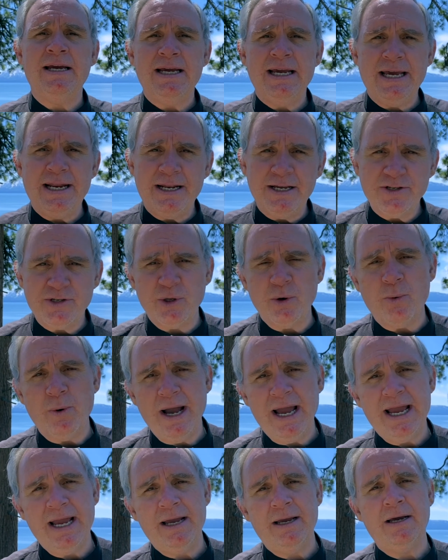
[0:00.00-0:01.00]
it is the
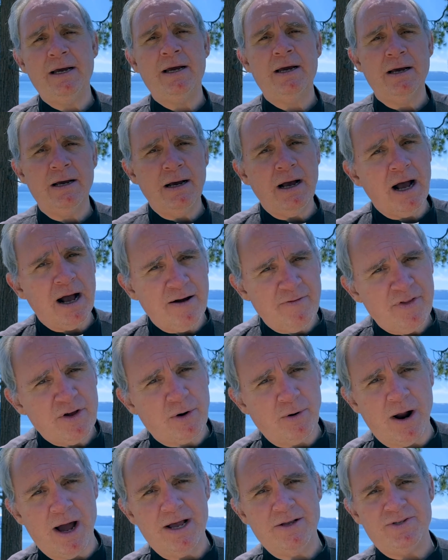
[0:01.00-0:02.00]
way of the
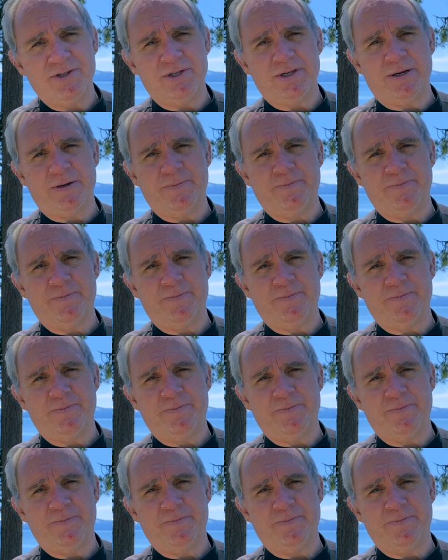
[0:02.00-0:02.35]
cross.